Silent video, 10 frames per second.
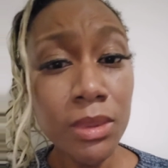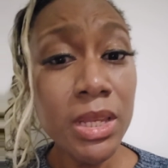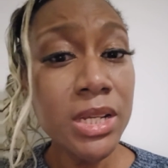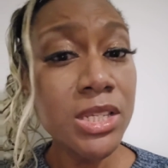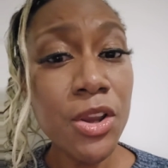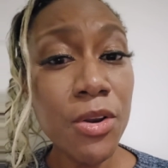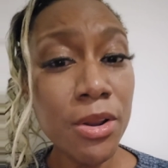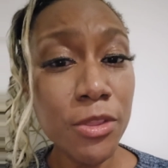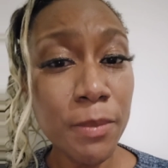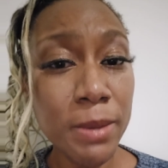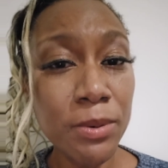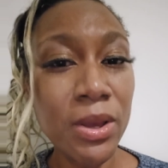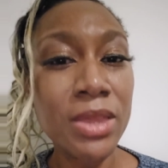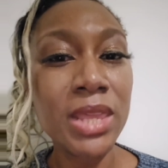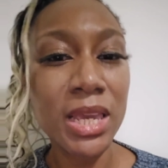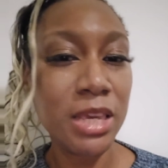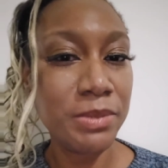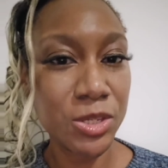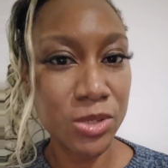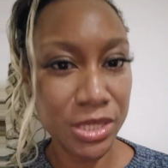that doesn't hurt other people, and that
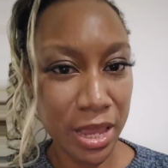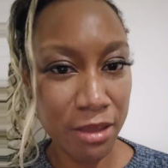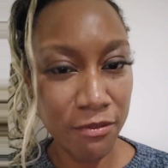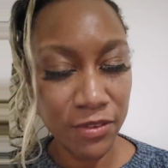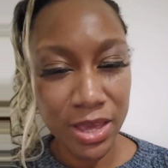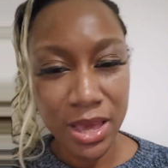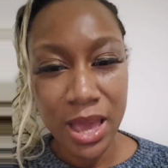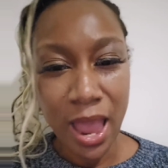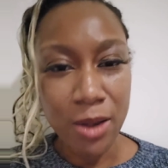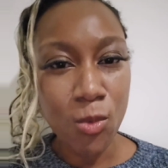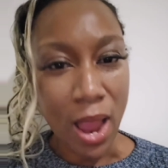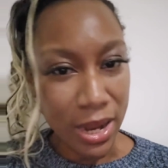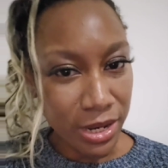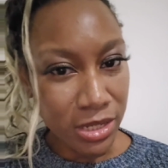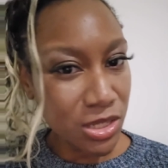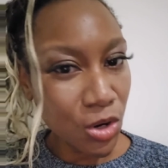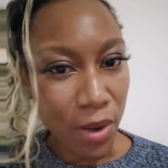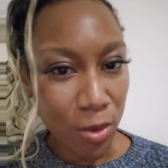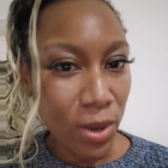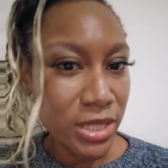keeps you safe. And writing is a
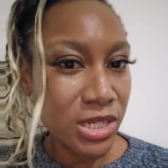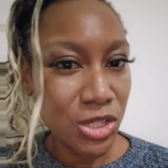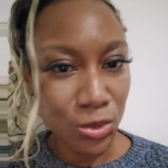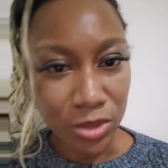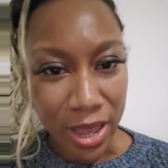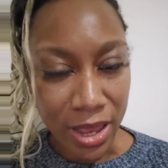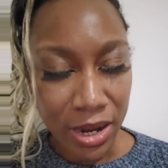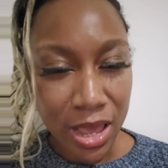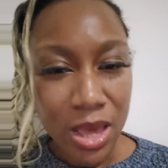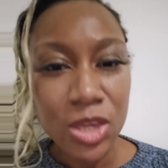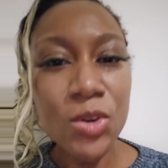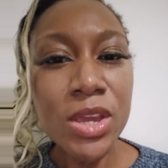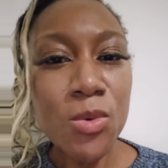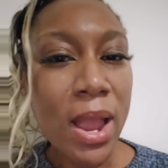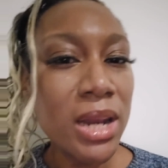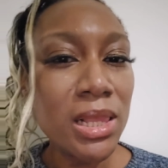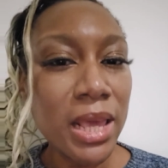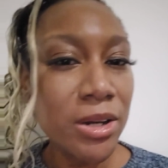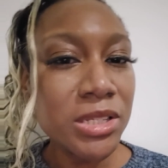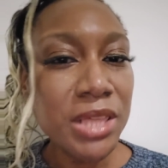great way to do that. You can write a
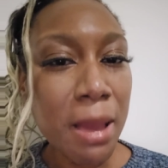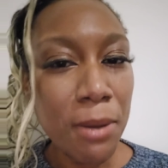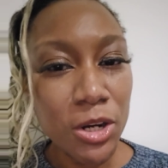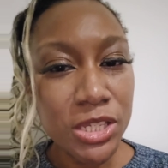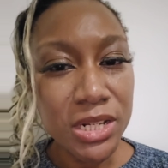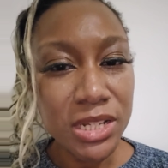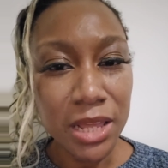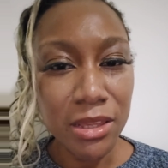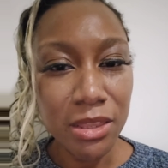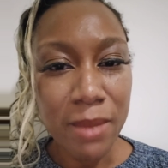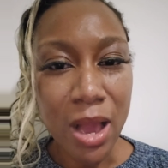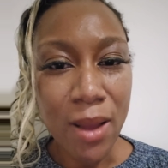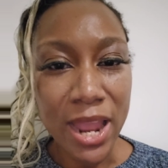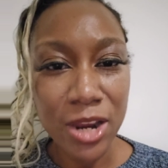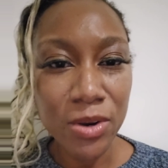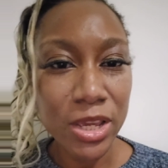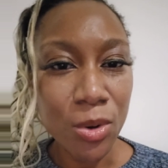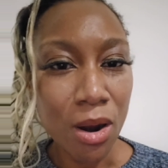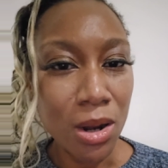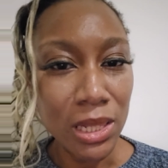letter to that person telling them how angry
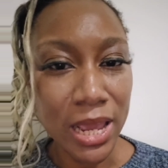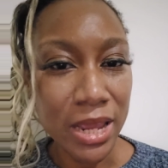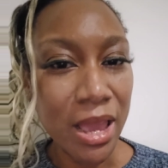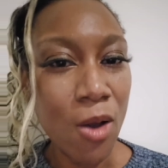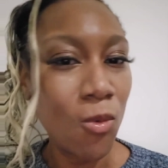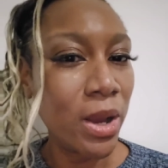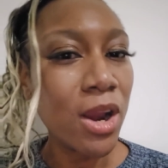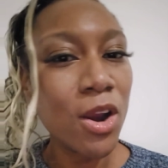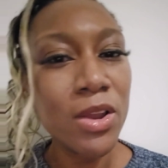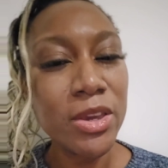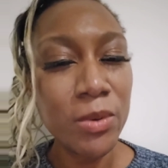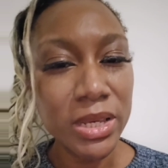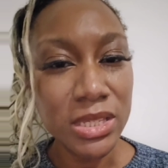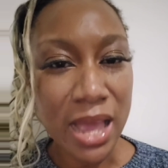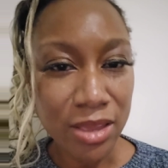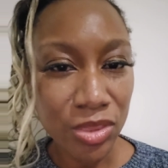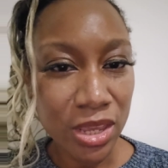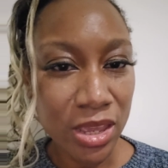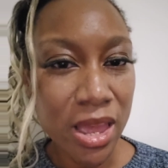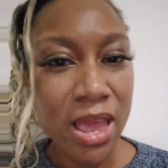you are, laying out what hurt you
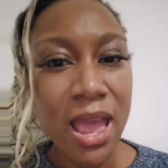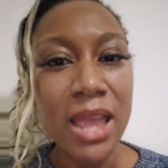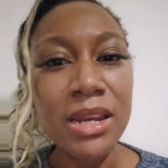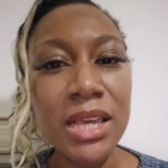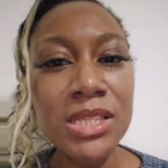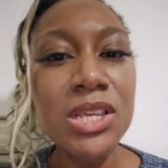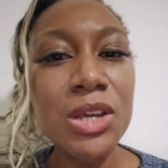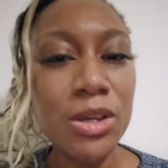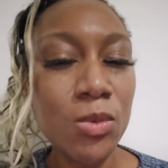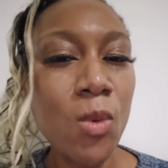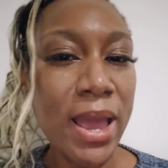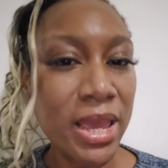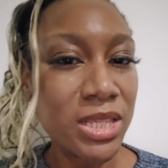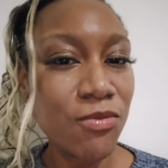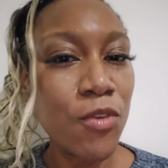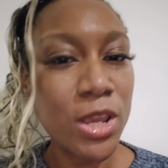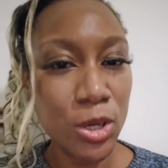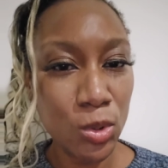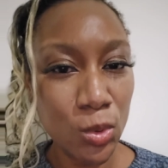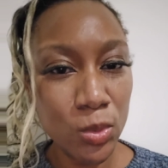exactly. And it's a good way for
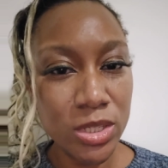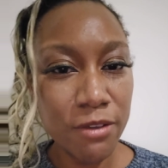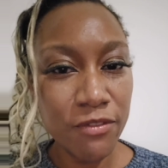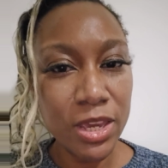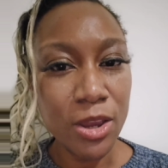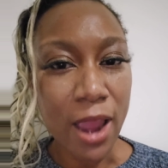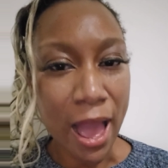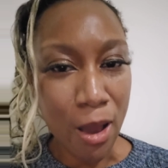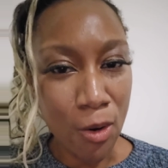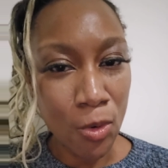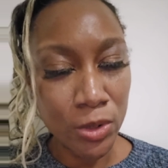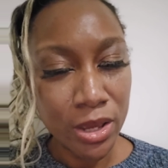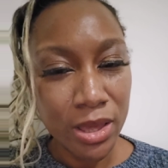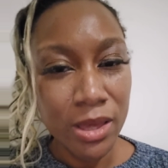you to figure out